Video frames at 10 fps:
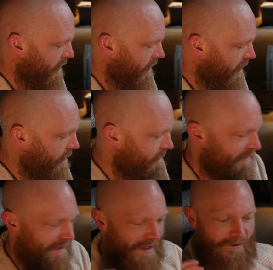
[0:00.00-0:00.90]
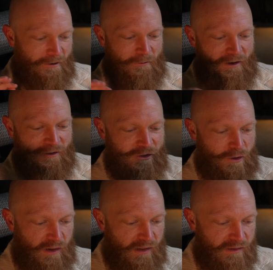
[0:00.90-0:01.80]
like, let me see, I don't want to
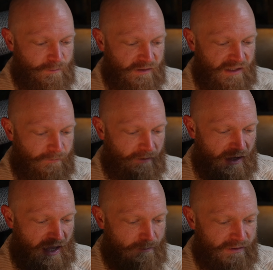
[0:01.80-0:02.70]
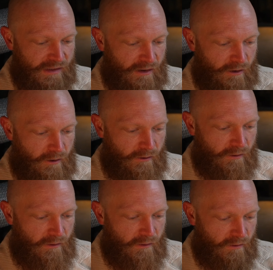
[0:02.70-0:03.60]
show any specific apps
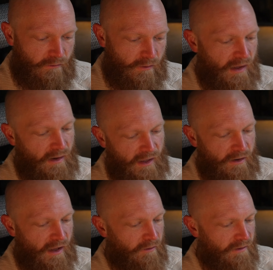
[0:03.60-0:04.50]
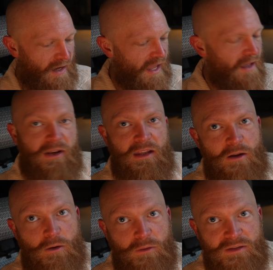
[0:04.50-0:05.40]
I don't even have any
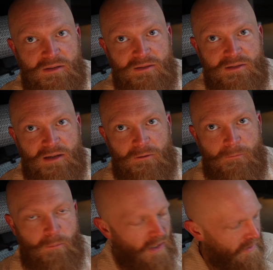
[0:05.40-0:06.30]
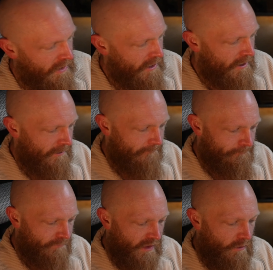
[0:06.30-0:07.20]
notes. So, but,
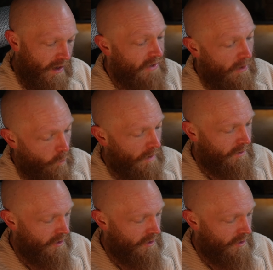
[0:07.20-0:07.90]
well, I've got one